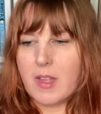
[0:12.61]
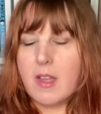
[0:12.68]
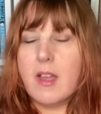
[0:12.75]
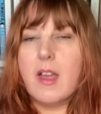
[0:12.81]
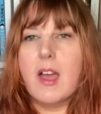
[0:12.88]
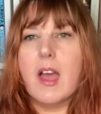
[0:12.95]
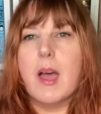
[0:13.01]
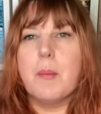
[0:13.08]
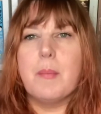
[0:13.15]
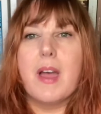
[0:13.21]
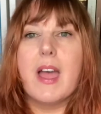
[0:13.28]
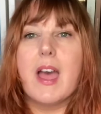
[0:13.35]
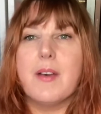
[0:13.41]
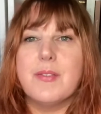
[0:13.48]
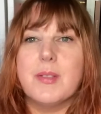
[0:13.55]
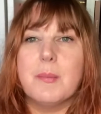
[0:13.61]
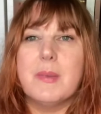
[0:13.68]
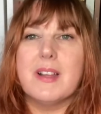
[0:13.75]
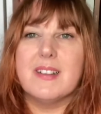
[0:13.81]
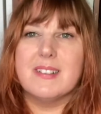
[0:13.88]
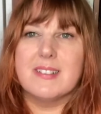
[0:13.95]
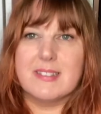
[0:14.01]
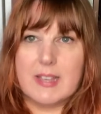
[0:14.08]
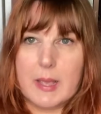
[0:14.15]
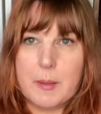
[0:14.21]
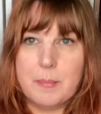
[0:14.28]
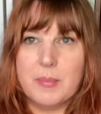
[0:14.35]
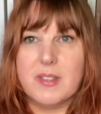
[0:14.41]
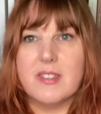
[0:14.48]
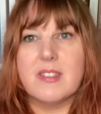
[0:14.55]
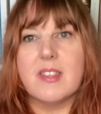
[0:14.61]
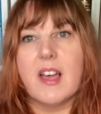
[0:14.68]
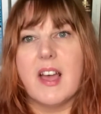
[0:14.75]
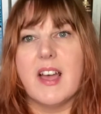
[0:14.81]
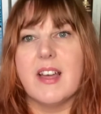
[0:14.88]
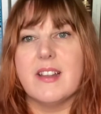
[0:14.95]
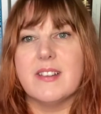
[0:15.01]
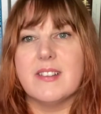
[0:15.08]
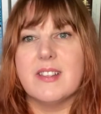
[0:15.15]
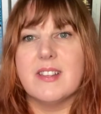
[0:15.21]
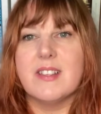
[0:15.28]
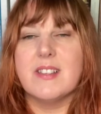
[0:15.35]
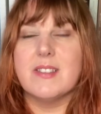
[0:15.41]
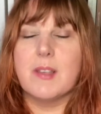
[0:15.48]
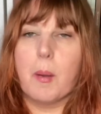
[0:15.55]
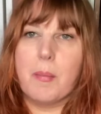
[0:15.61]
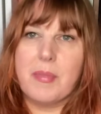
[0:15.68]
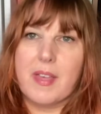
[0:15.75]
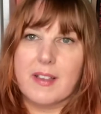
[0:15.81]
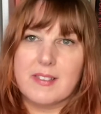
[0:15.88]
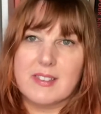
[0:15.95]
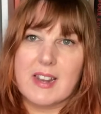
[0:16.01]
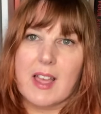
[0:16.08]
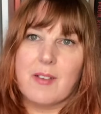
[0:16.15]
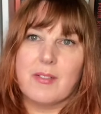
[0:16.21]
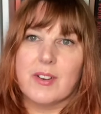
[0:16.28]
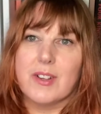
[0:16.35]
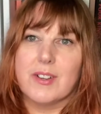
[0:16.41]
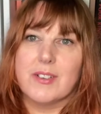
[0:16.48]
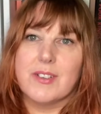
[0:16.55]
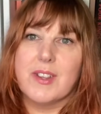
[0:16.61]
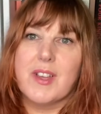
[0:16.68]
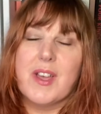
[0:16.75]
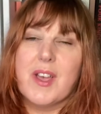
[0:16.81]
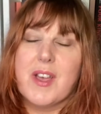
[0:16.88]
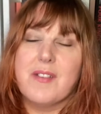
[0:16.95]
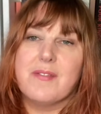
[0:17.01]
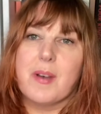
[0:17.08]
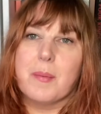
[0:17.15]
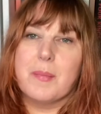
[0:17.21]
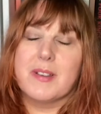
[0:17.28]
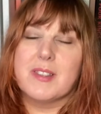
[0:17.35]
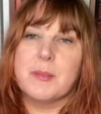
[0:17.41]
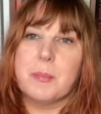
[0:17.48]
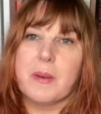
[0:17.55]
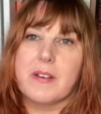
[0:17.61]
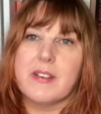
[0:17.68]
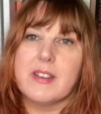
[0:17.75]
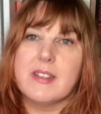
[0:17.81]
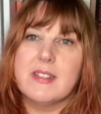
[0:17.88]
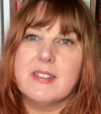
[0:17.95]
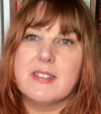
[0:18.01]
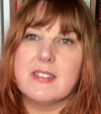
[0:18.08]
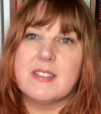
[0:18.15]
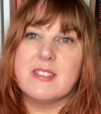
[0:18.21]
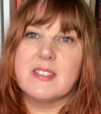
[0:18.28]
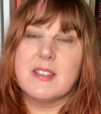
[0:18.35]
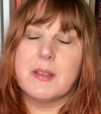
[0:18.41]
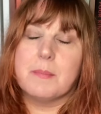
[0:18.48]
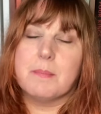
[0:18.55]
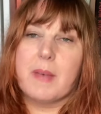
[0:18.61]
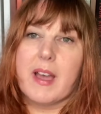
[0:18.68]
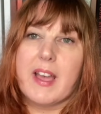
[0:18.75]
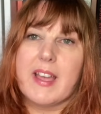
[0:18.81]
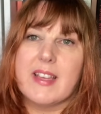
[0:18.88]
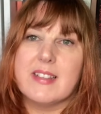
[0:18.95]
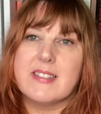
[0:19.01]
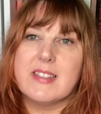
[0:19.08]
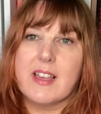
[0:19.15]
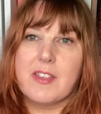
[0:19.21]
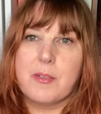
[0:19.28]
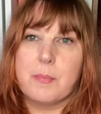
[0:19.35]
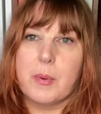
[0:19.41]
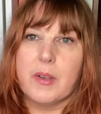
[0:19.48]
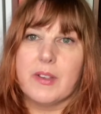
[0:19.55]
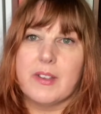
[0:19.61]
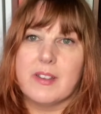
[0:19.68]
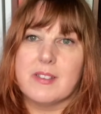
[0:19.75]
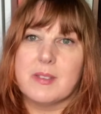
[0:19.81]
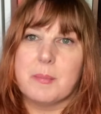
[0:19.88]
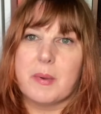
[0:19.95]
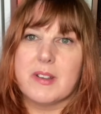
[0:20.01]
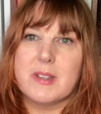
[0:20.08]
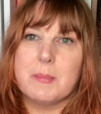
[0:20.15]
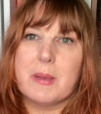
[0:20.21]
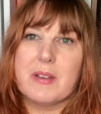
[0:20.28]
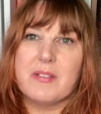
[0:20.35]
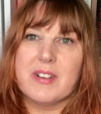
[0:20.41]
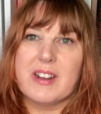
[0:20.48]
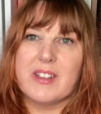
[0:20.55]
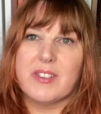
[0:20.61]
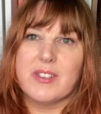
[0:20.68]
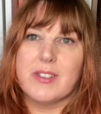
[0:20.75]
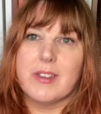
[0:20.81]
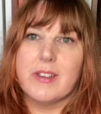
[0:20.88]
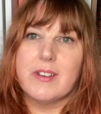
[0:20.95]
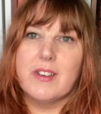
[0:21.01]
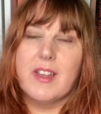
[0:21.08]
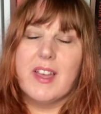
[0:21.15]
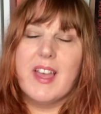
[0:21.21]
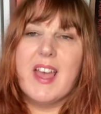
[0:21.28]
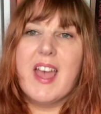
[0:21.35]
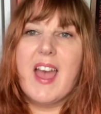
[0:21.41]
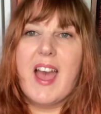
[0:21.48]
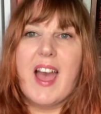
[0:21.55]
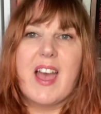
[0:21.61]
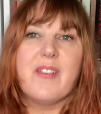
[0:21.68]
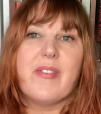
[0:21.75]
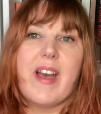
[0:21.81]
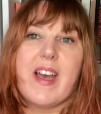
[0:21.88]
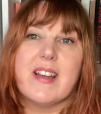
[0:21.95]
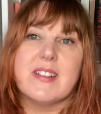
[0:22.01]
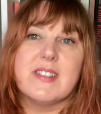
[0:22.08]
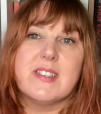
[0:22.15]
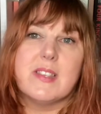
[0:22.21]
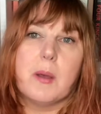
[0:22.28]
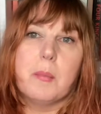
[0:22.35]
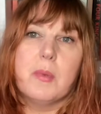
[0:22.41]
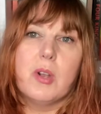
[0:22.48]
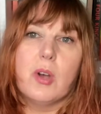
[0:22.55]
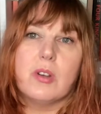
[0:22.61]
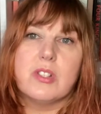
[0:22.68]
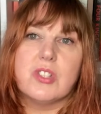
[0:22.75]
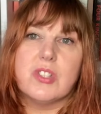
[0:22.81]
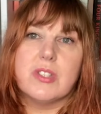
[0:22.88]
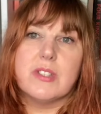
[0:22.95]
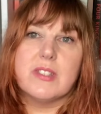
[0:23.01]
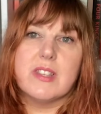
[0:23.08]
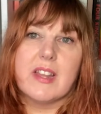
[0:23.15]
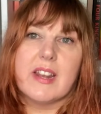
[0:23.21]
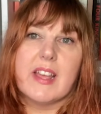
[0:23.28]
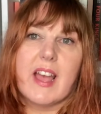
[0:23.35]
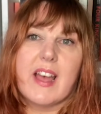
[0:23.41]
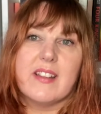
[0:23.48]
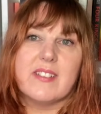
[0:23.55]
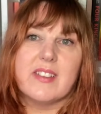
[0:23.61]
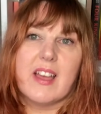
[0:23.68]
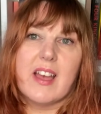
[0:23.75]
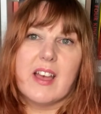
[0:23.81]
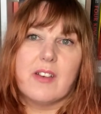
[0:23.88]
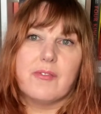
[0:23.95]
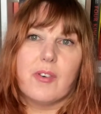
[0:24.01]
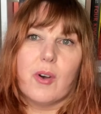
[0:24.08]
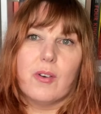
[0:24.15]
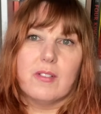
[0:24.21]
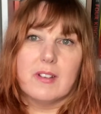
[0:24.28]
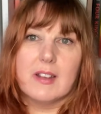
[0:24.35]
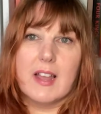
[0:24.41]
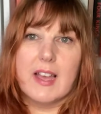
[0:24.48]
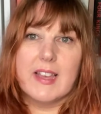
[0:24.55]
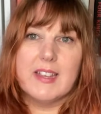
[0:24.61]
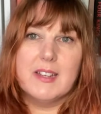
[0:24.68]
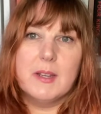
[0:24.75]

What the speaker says: I have some little tips and some things that I've learned from experience. My sixth book is about to be released soon. I've had some launches that I had to have online